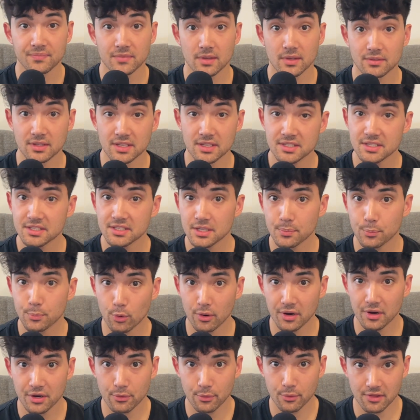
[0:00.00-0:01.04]
This is the
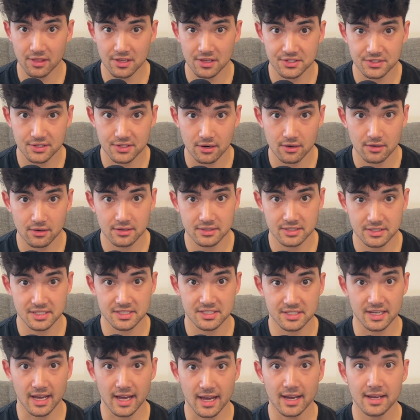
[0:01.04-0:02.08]
point where they start
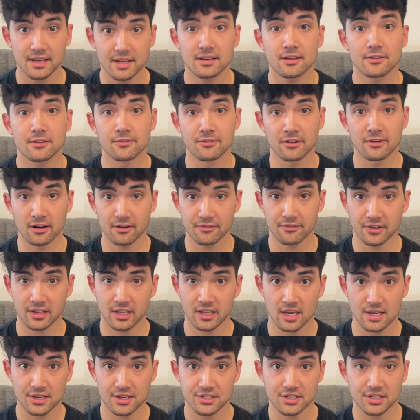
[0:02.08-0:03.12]
design
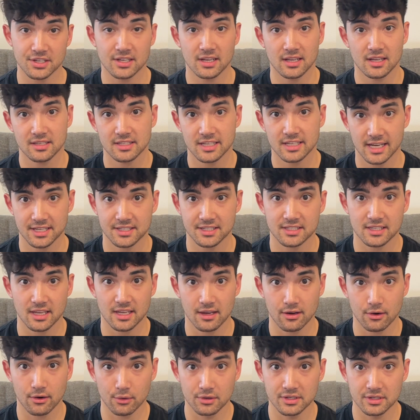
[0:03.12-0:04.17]
verification
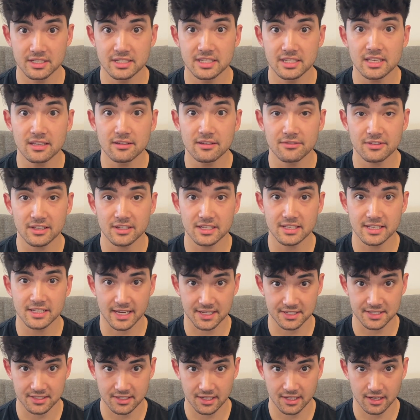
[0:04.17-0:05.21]
testing or DV
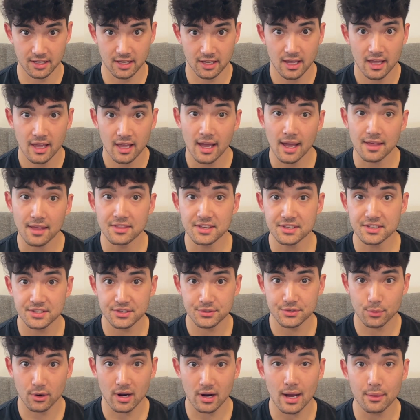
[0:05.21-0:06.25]
testing. And this is
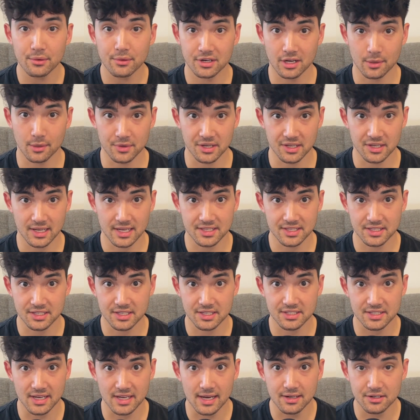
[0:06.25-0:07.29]
where I would come in as a
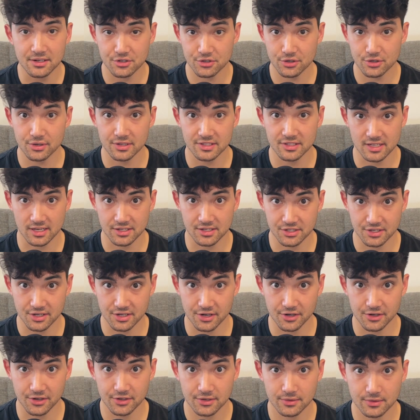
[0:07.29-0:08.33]
design assurance
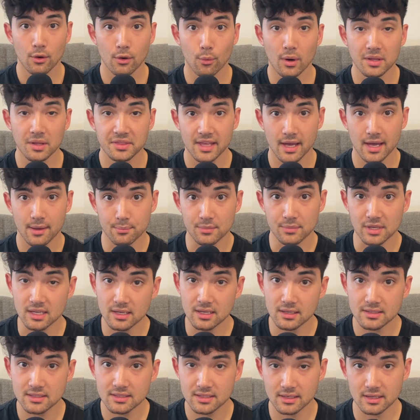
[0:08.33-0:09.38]
engineer. What that
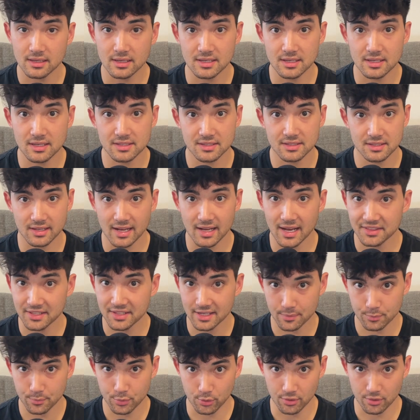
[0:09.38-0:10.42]
means is not that
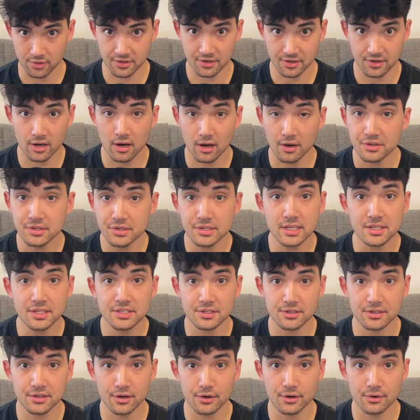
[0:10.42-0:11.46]
important. All you need to
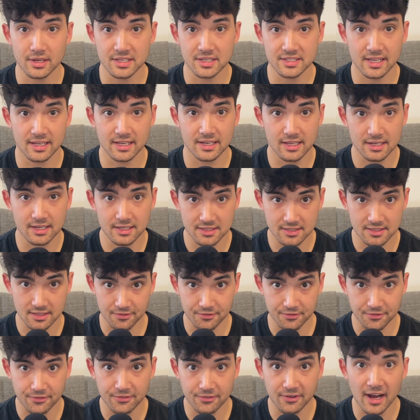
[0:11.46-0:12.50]
know is that it is the
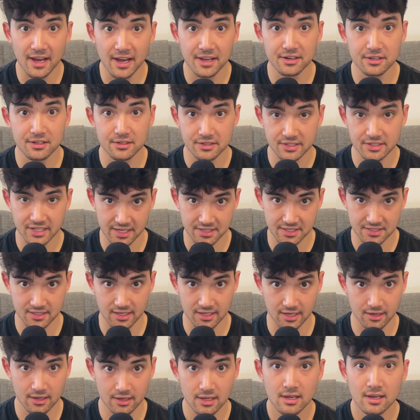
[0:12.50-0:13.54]
final testing